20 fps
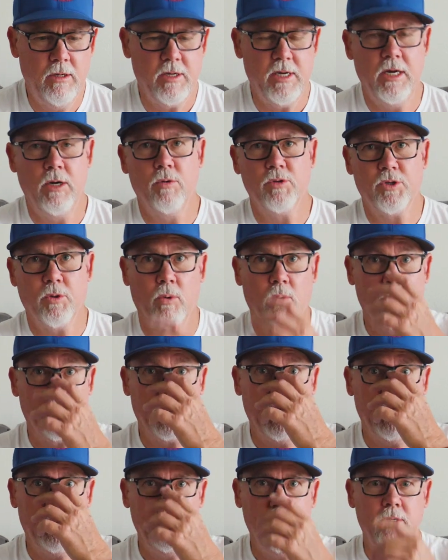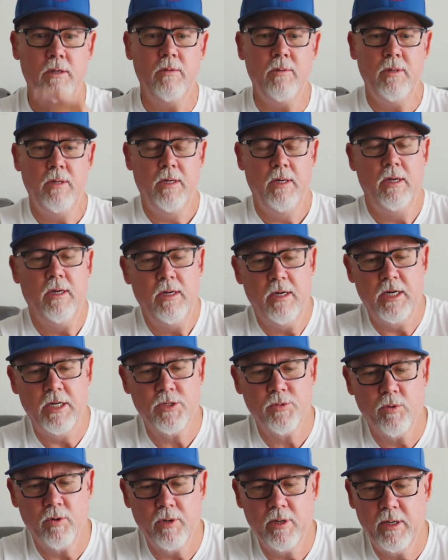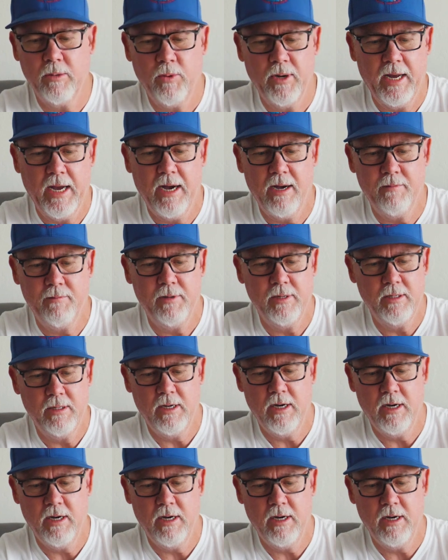Okay, so what we're gonna do is we're gonna, we have,